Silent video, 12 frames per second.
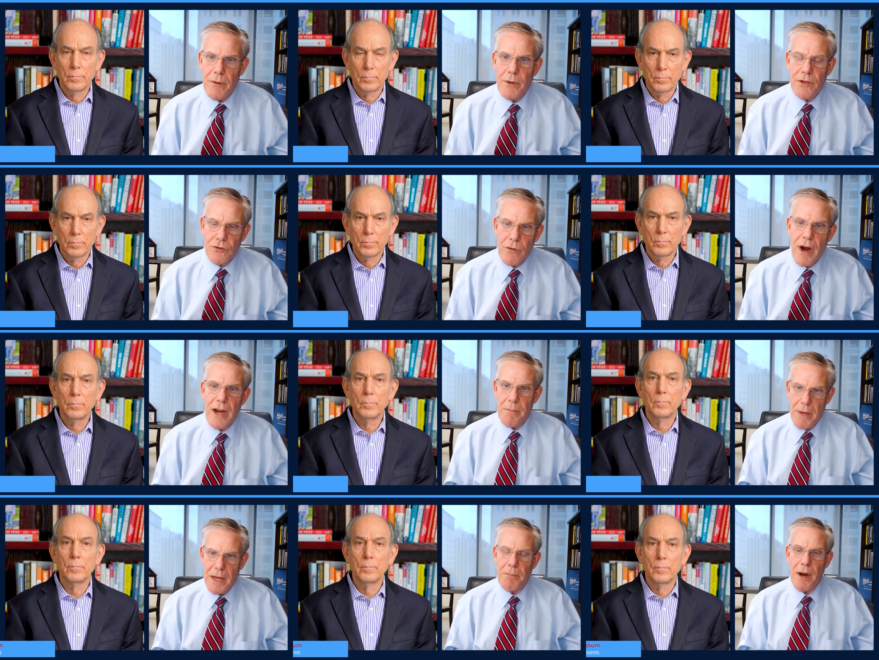Speaker 1: we try to
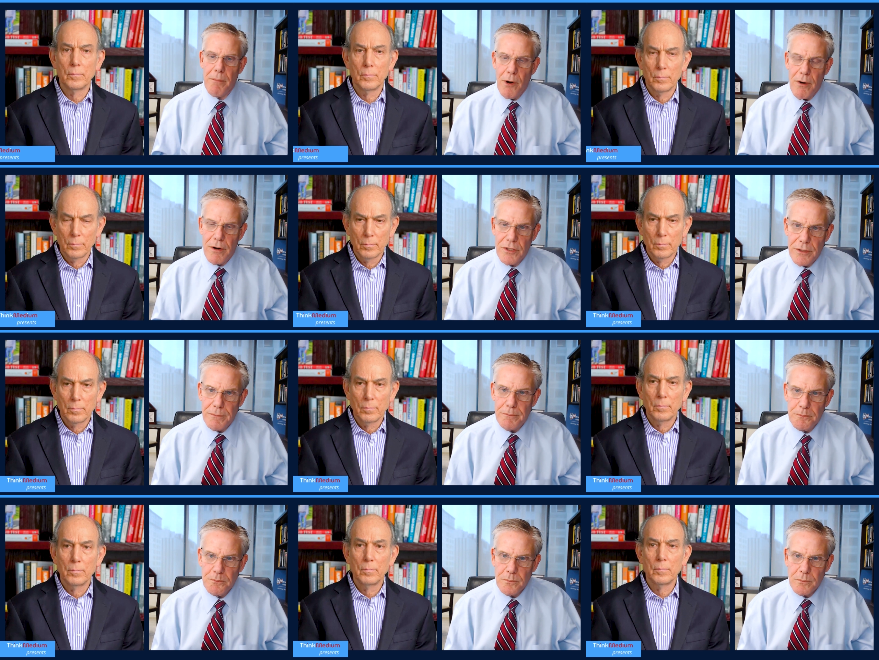make bipartisan.
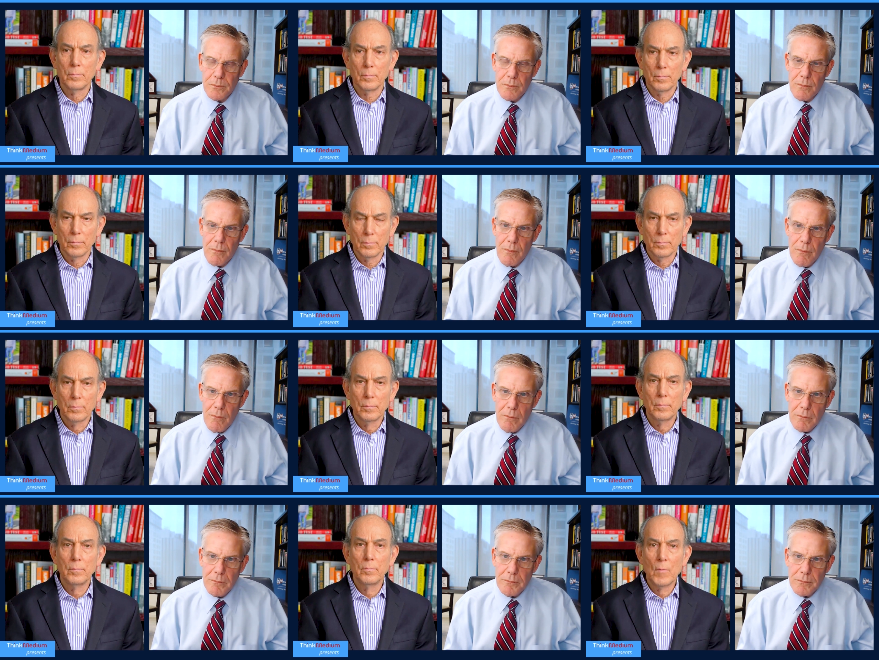Mm-hmm.
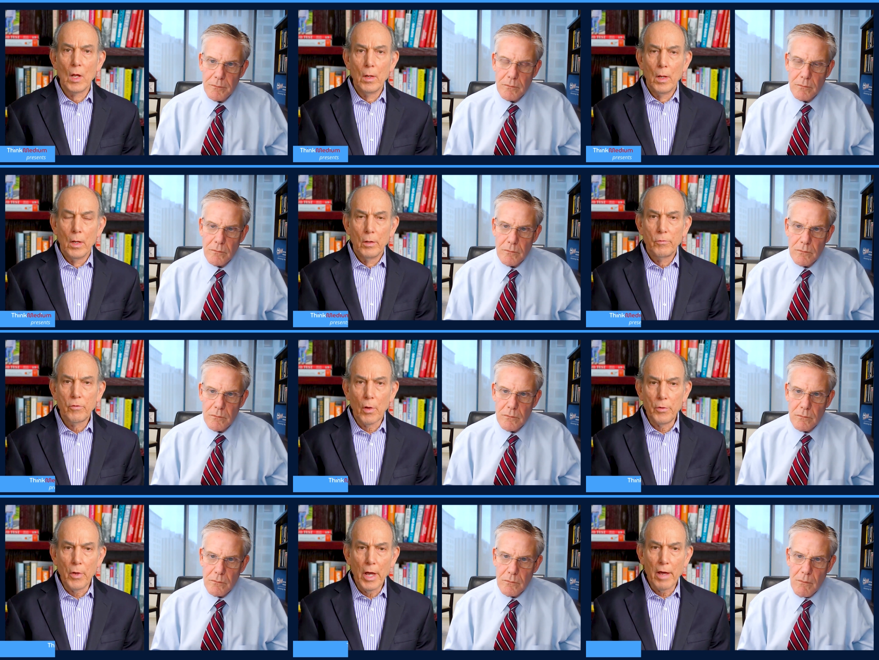So
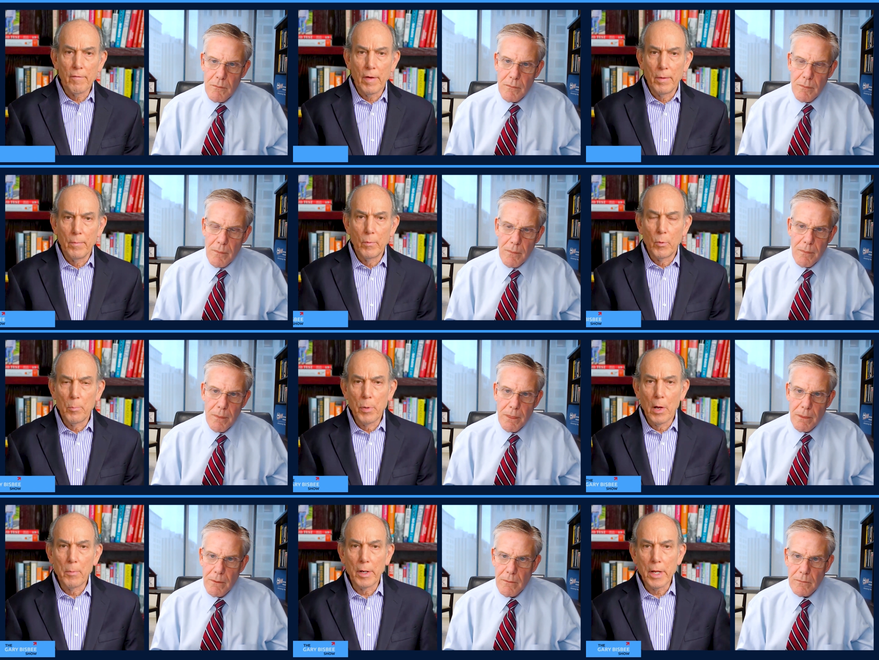
Speaker 2: you have a
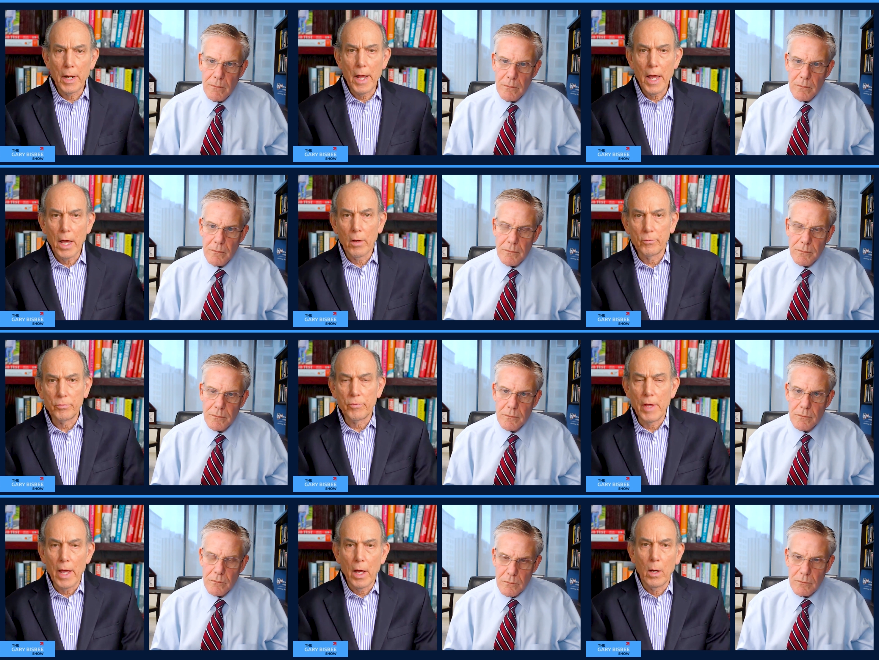Republican House
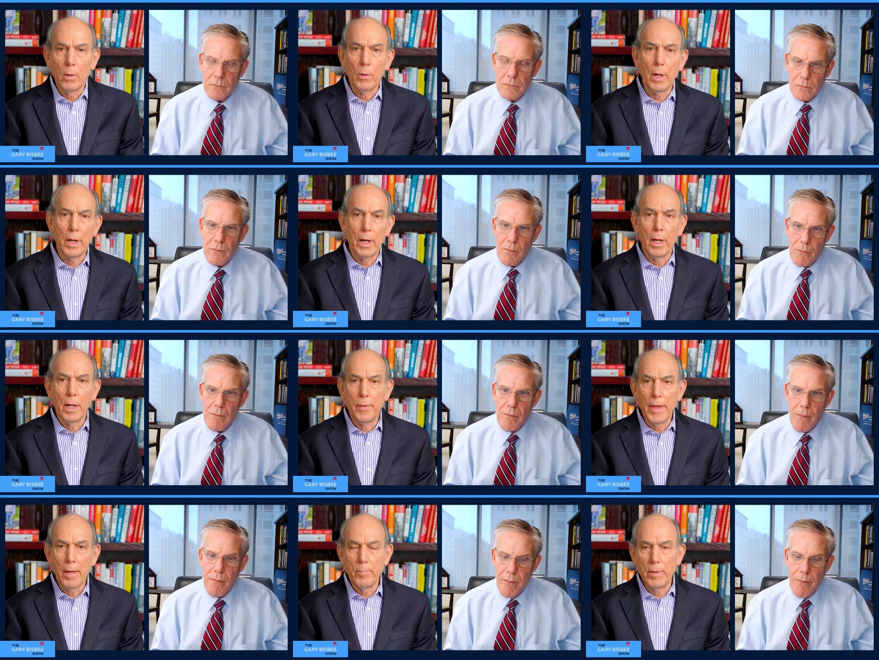now. Uh,
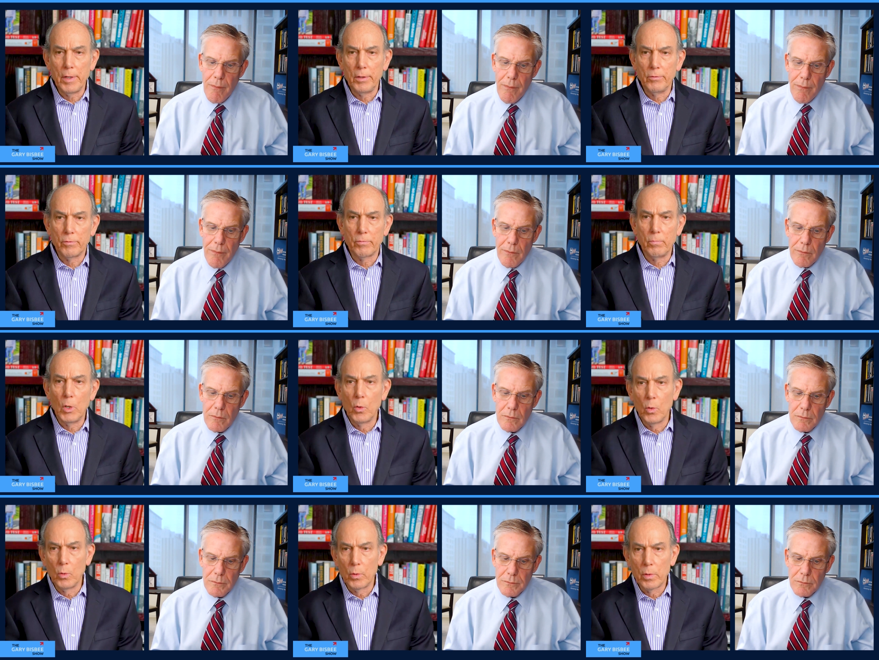that means
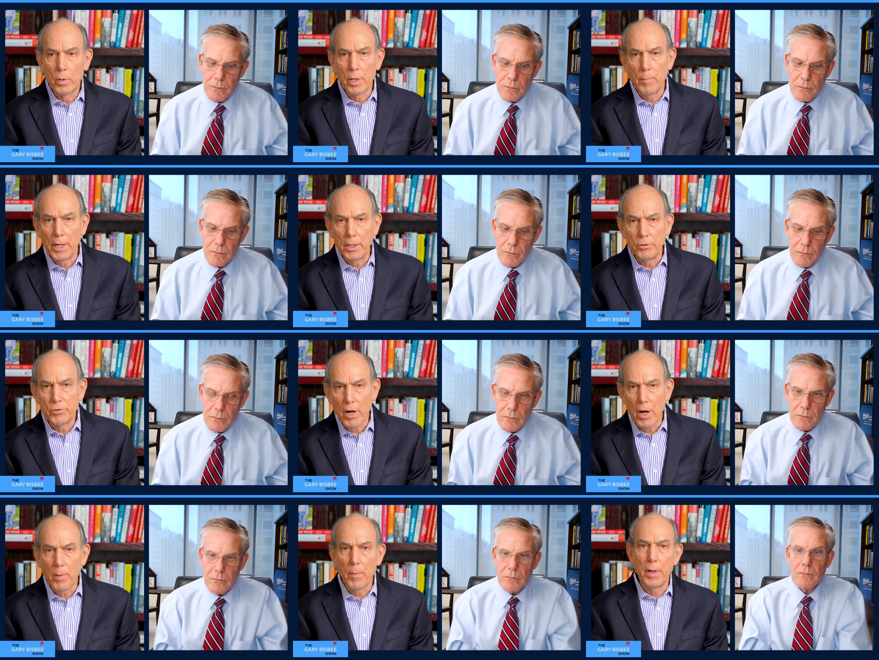new committee
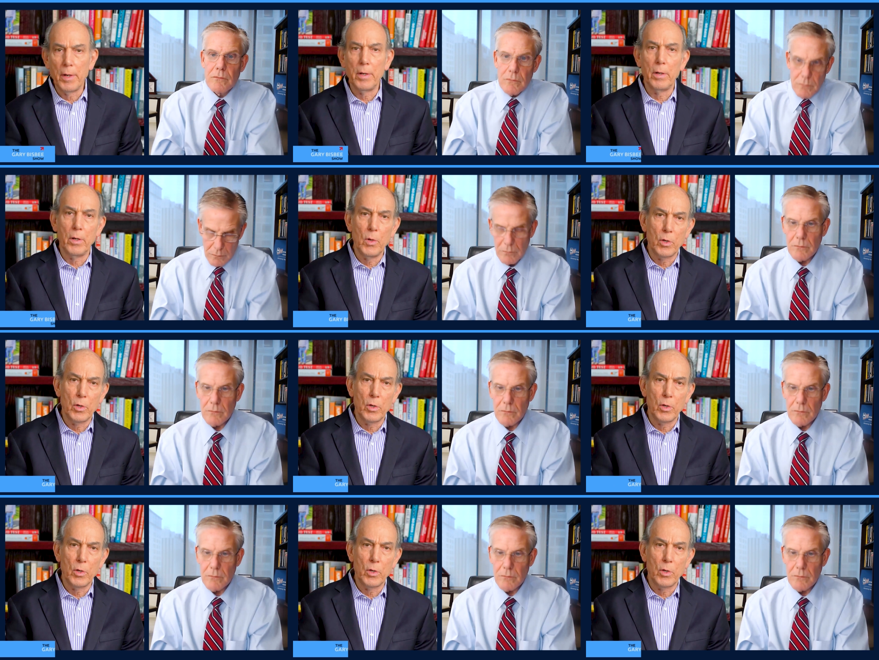chairman, new